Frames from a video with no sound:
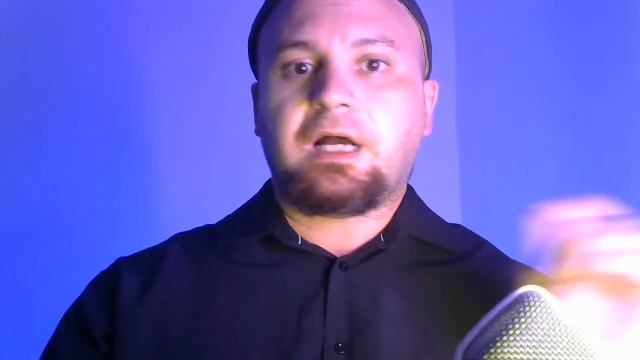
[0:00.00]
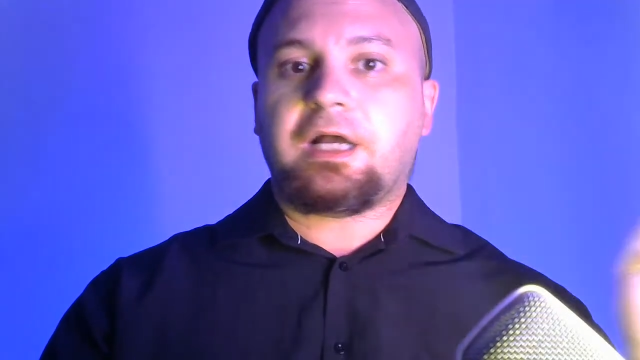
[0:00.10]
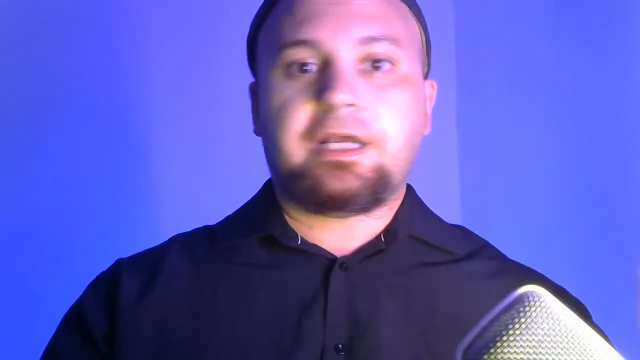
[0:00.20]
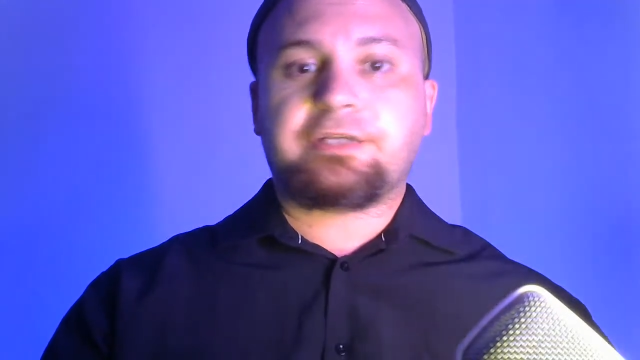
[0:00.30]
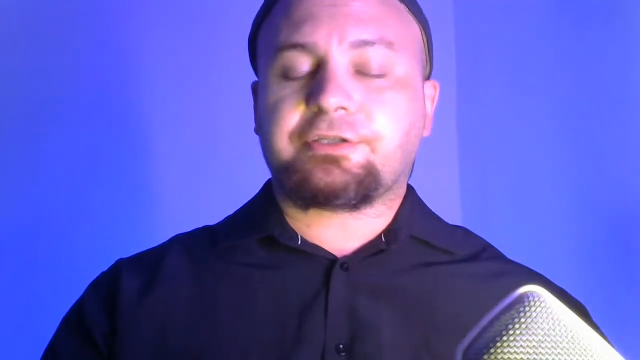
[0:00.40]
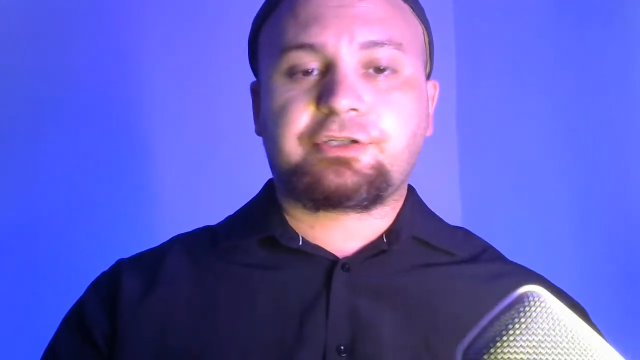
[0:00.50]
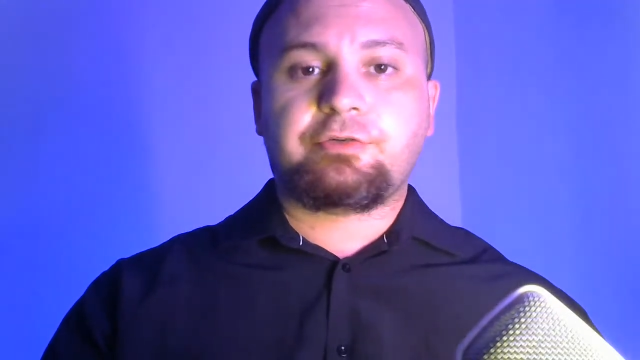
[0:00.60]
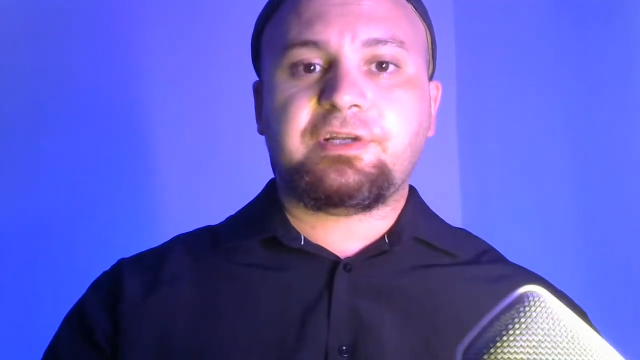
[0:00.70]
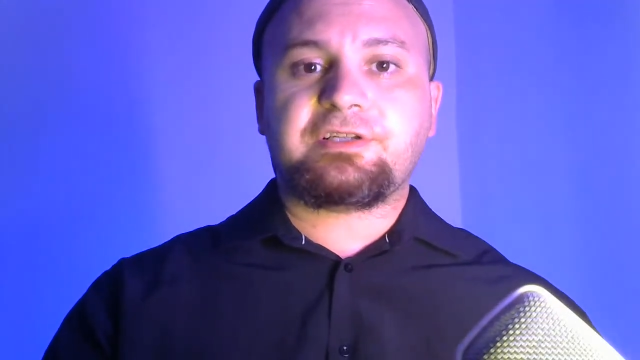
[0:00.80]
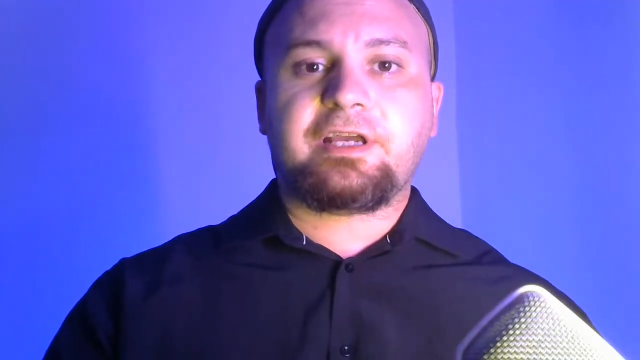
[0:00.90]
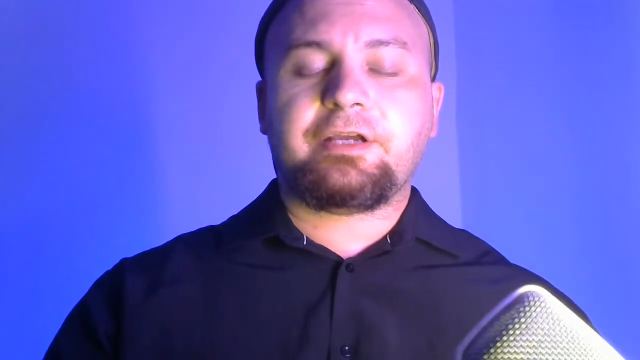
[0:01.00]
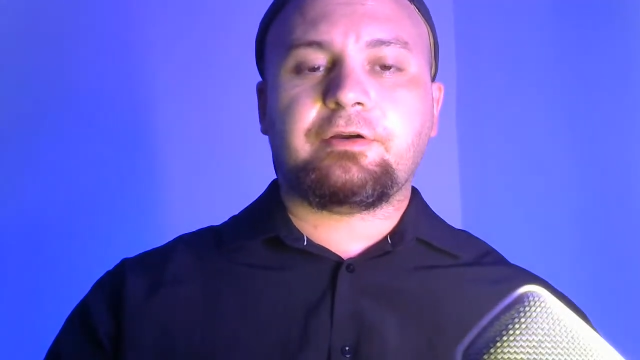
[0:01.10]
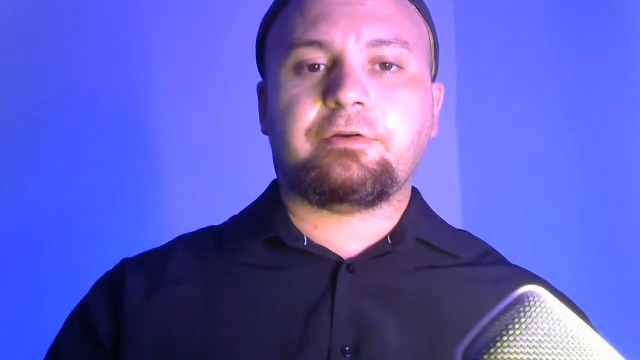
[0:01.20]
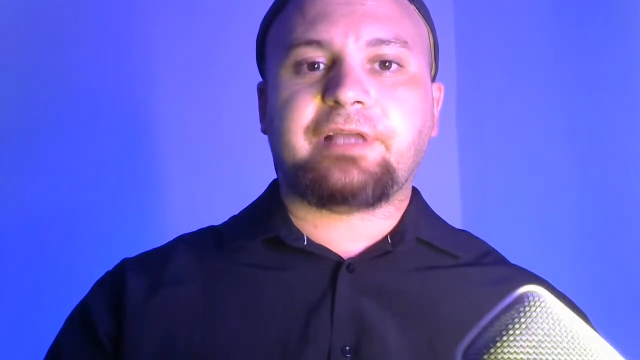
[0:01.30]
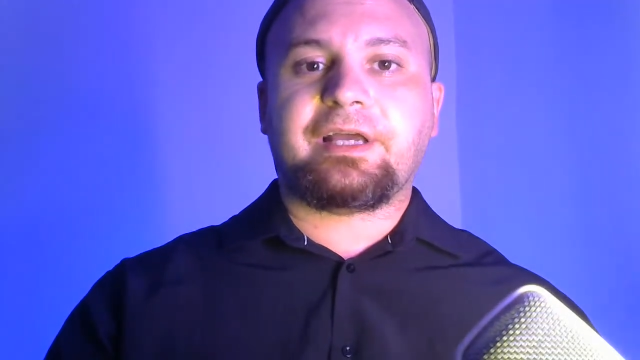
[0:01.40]
as soon as I
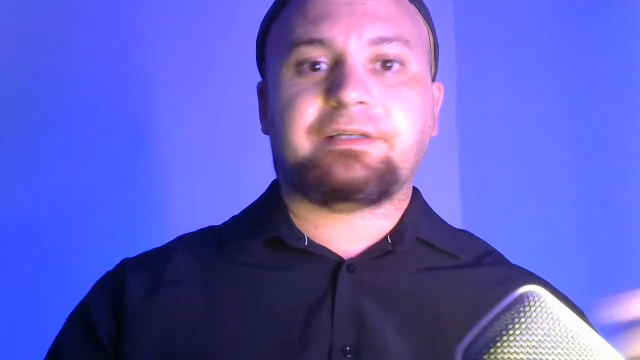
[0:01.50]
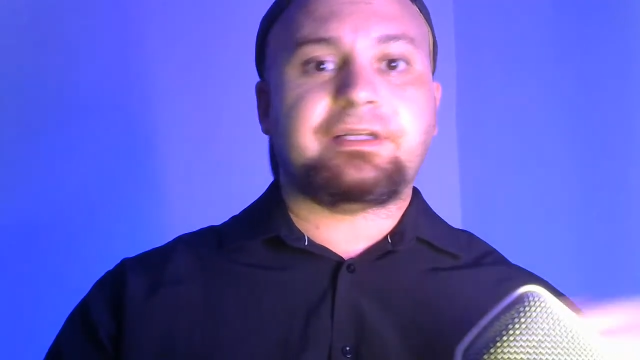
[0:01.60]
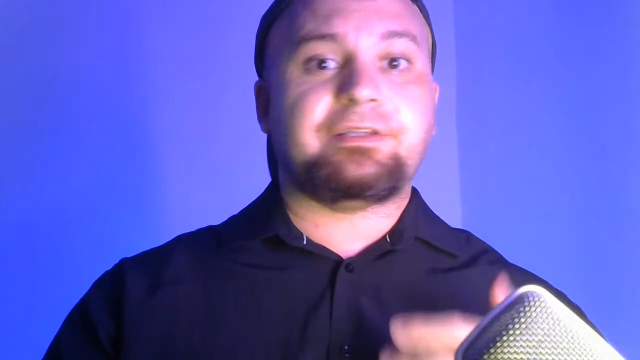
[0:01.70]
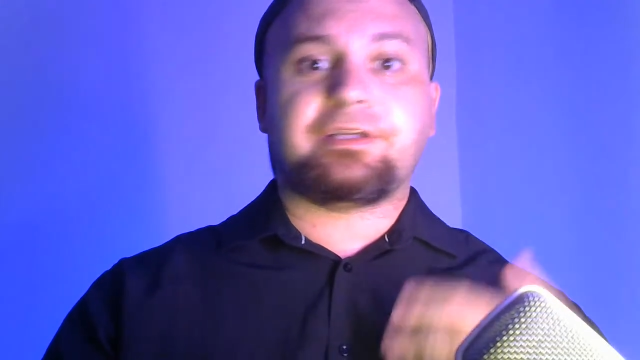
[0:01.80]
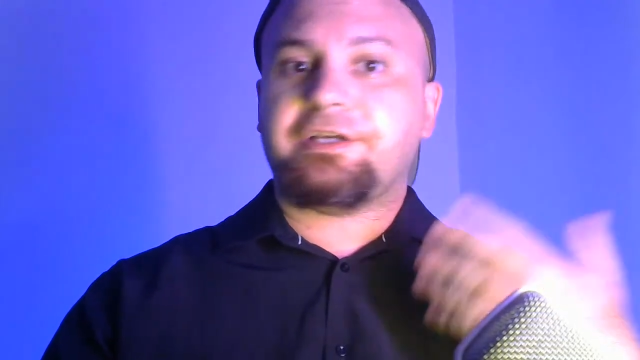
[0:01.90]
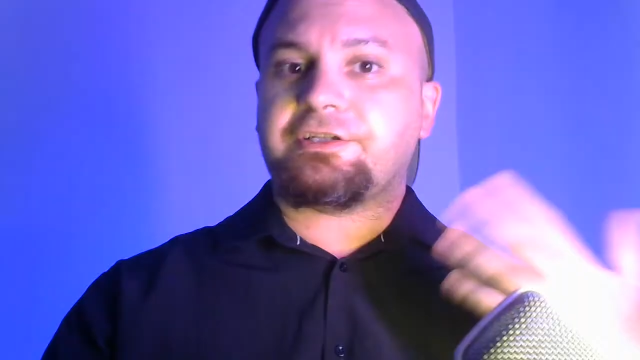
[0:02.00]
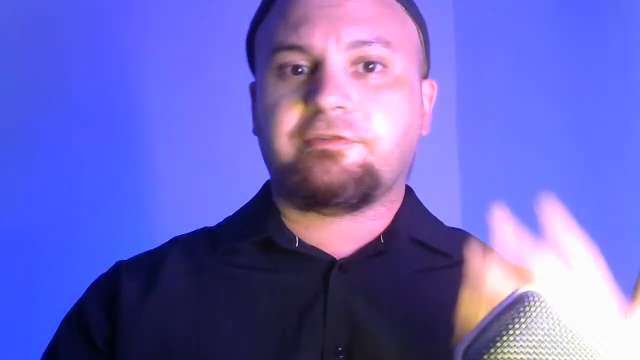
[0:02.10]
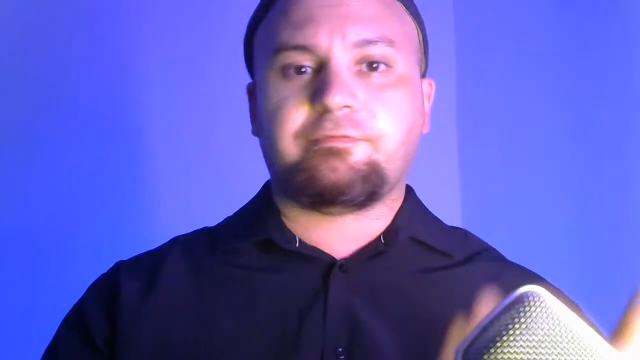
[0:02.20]
heard that, in the case of